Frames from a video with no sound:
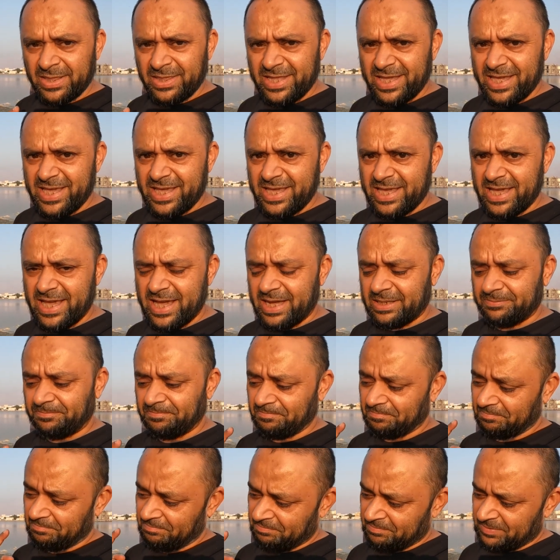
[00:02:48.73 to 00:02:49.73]
the
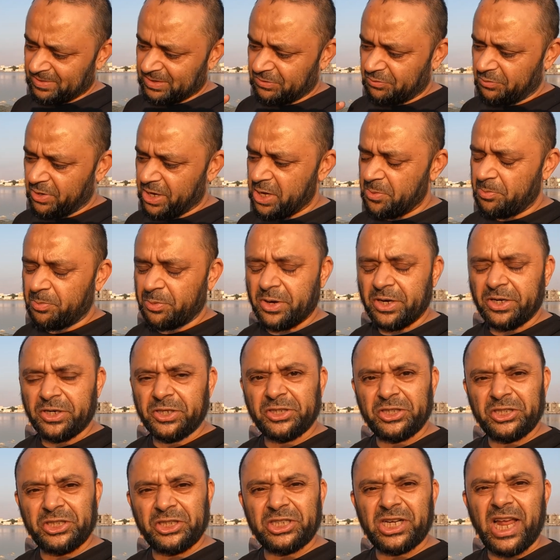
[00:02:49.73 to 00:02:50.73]
3D
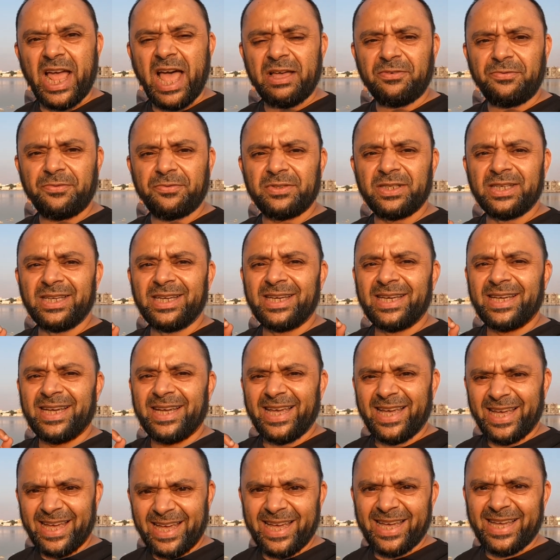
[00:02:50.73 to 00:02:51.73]
printed shaft
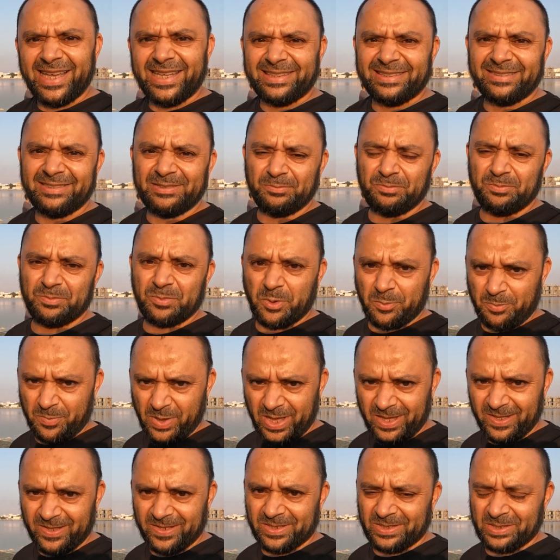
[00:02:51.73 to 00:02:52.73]
and
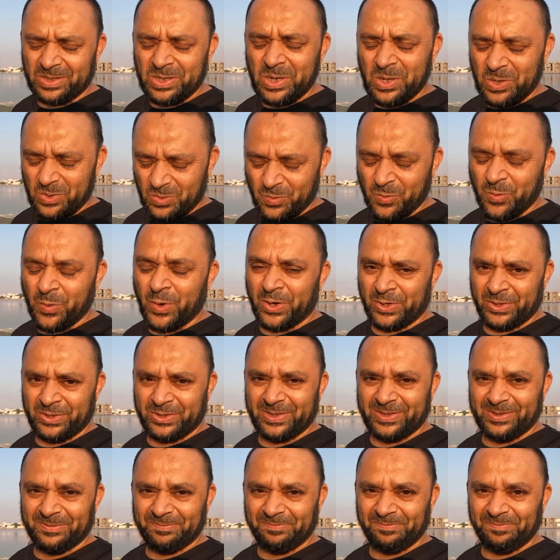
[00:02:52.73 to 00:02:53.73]
propeller
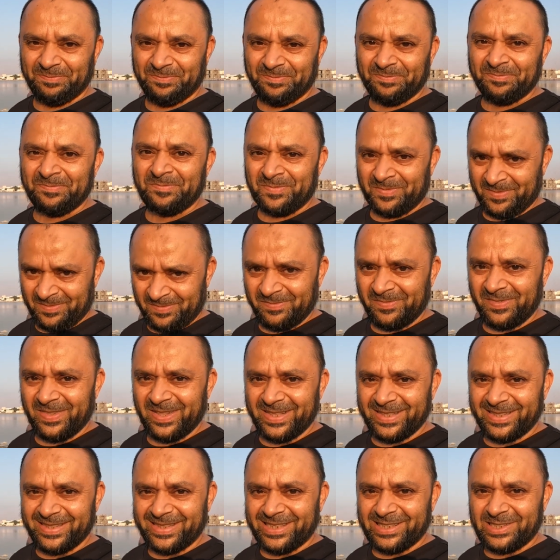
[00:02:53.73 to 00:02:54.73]
works.
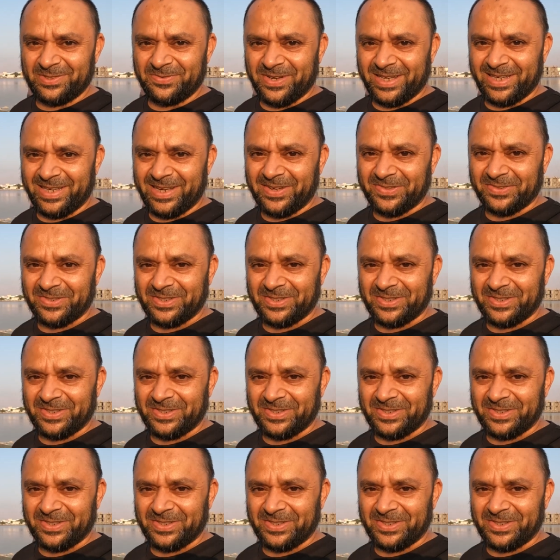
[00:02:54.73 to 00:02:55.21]
Let's find